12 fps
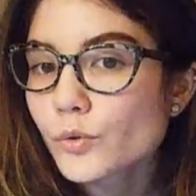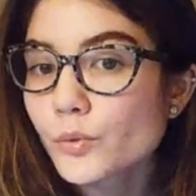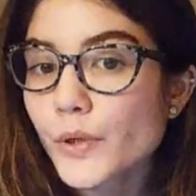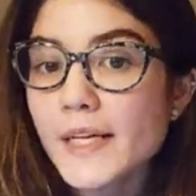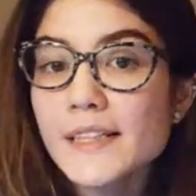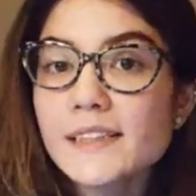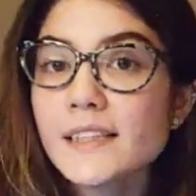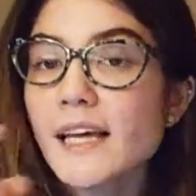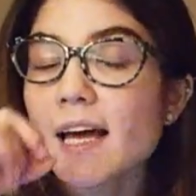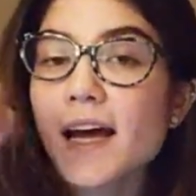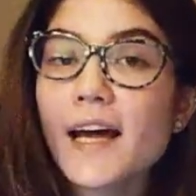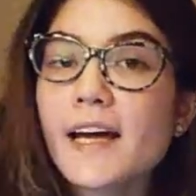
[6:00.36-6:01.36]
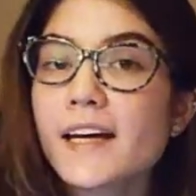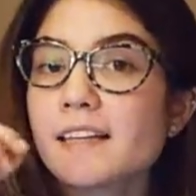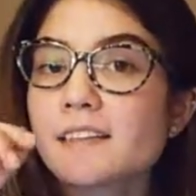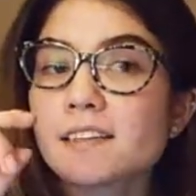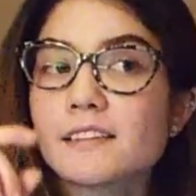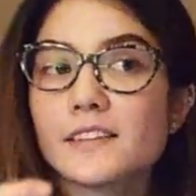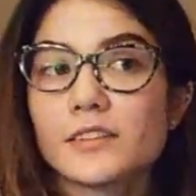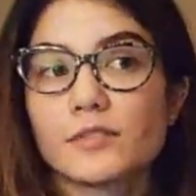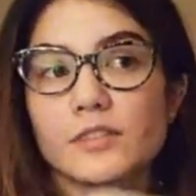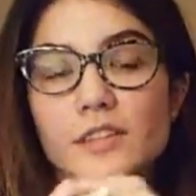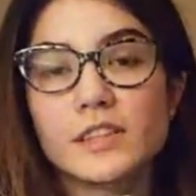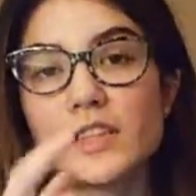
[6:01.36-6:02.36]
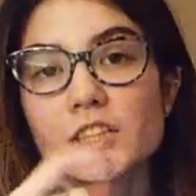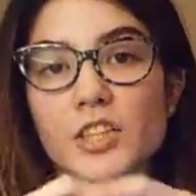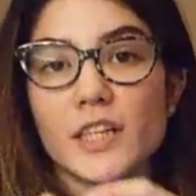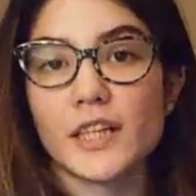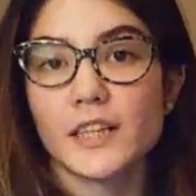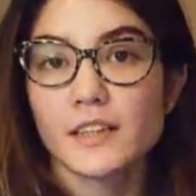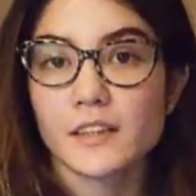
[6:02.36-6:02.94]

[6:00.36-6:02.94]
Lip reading: crazy ass stitching.